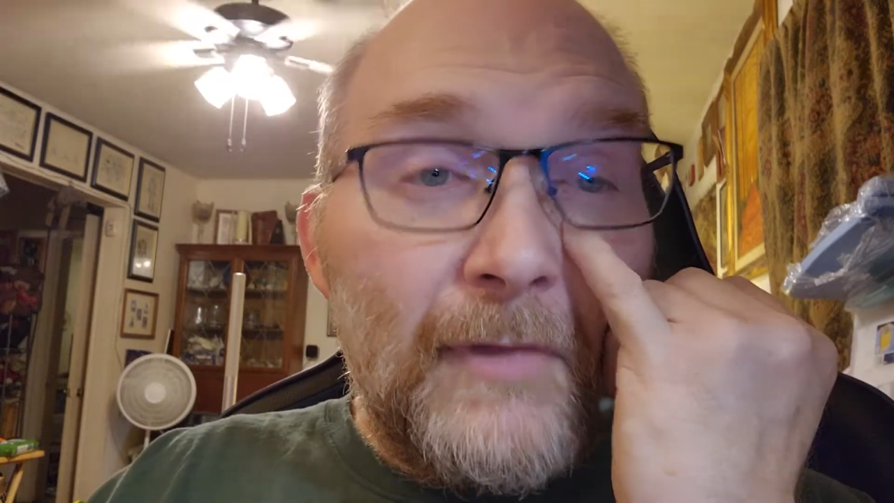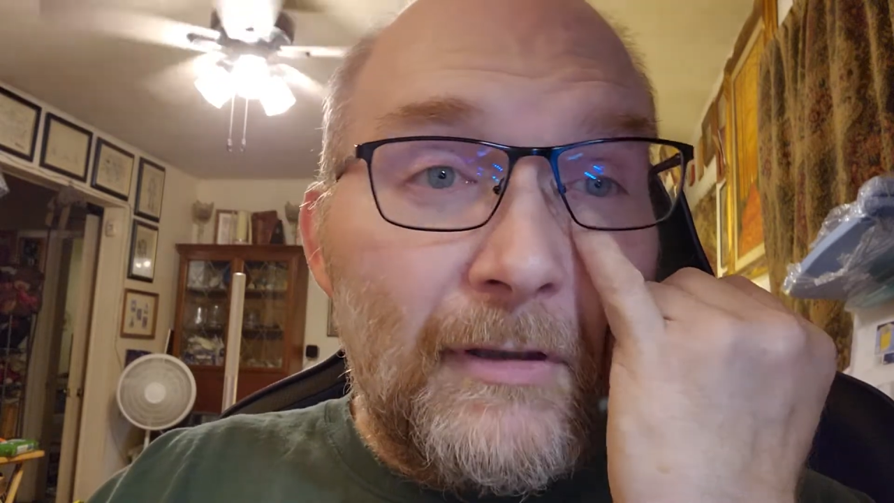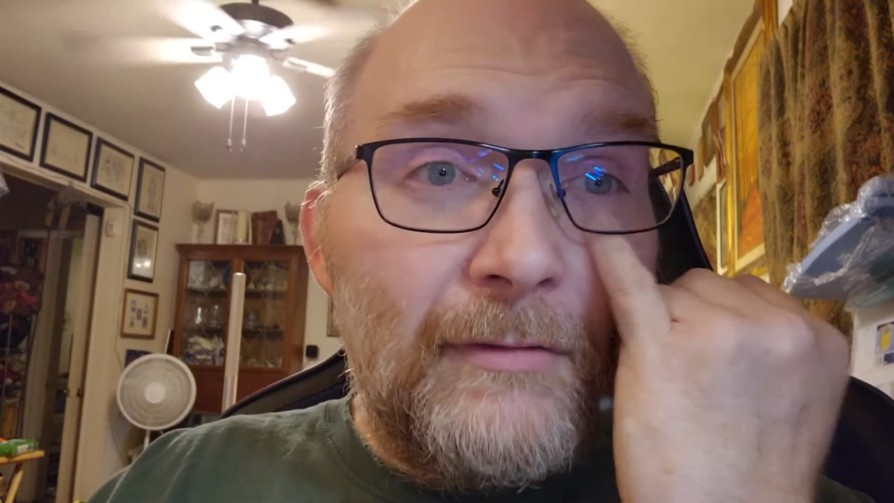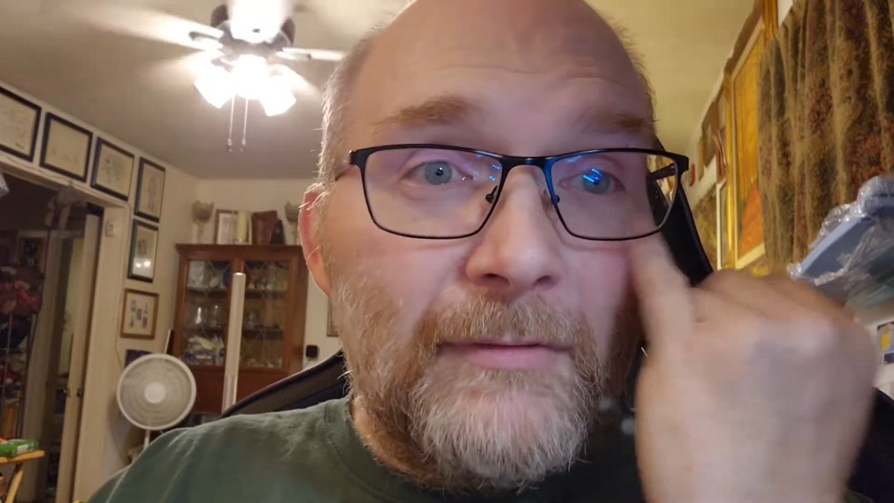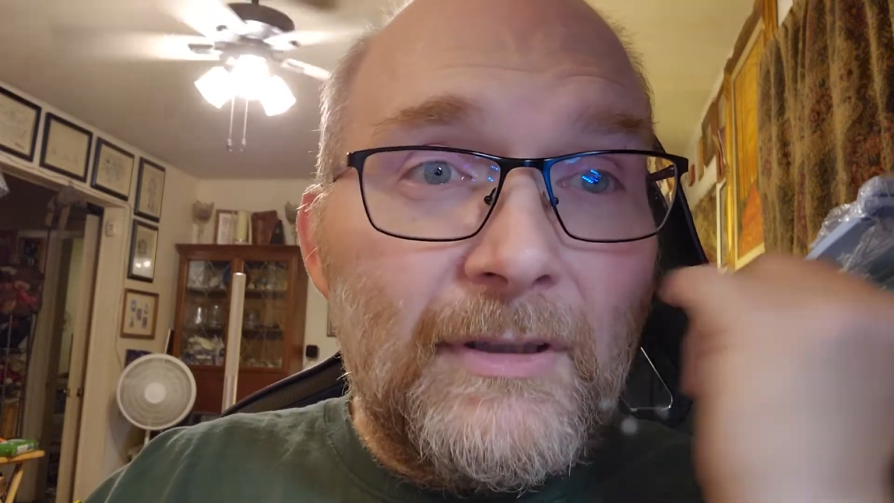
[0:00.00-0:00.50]

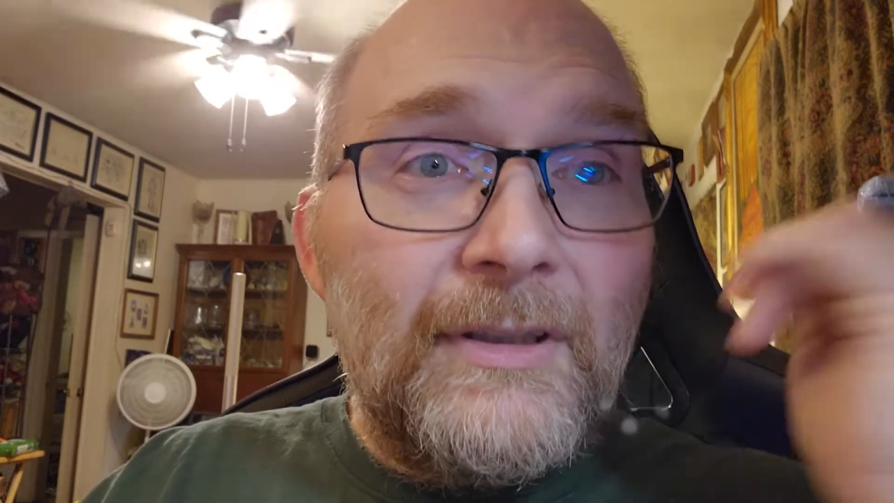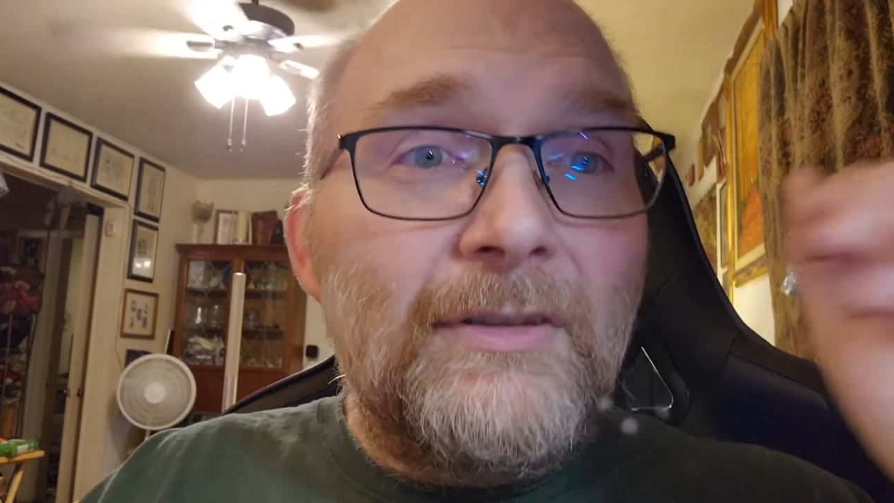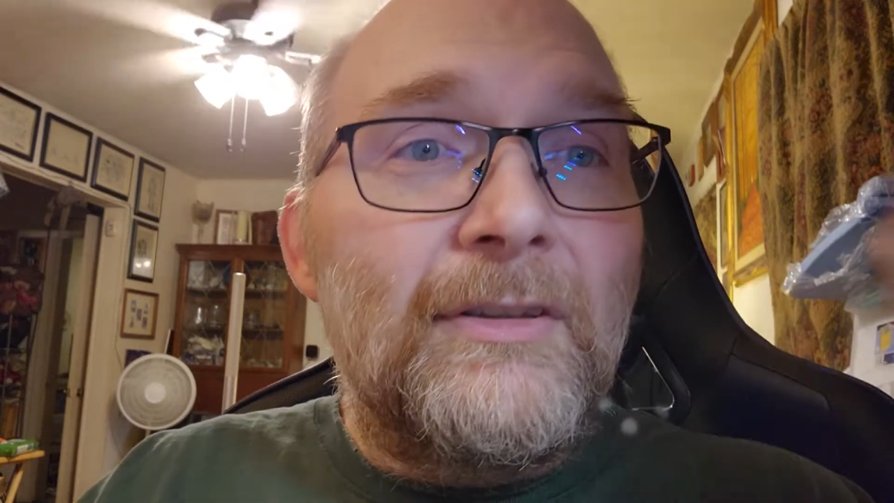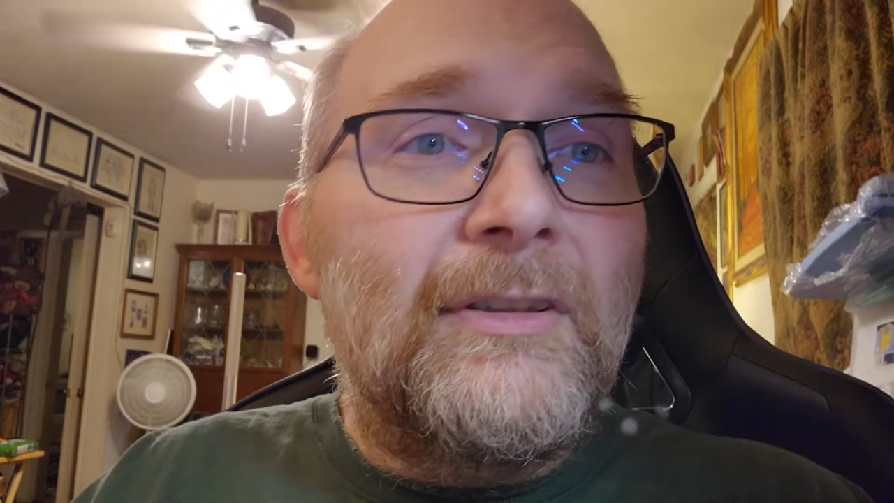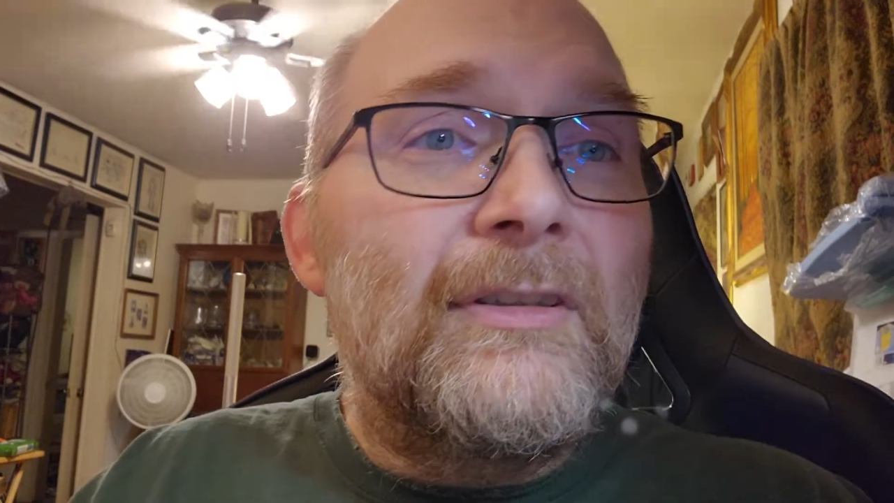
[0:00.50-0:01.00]
yeah, let's
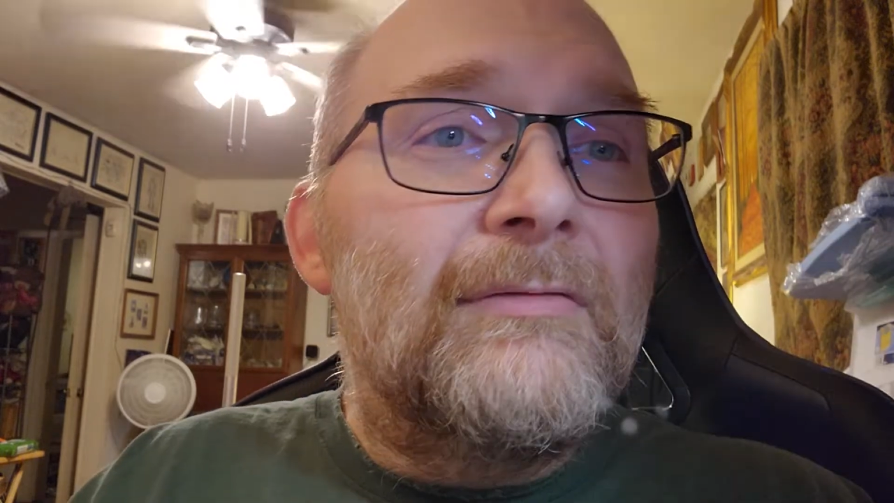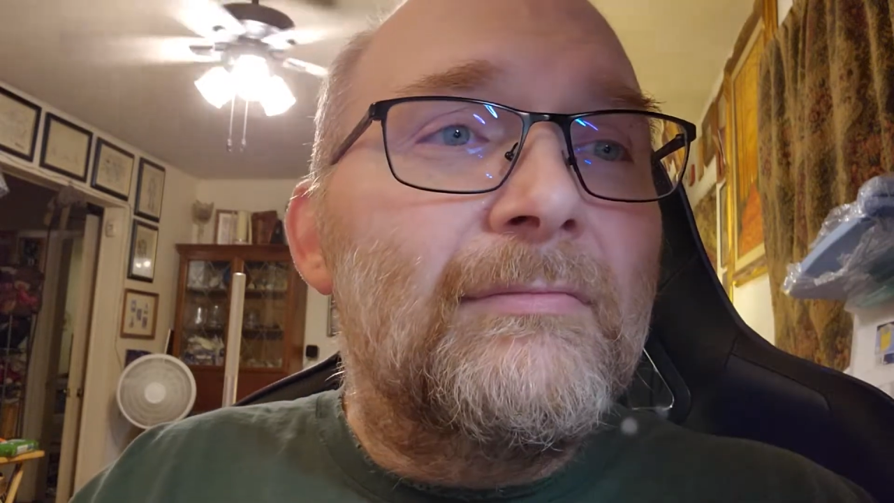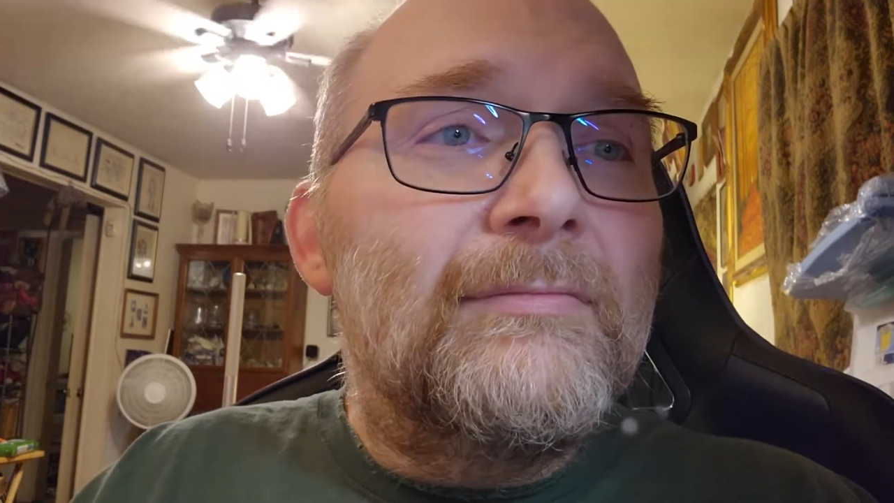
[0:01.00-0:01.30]
get started.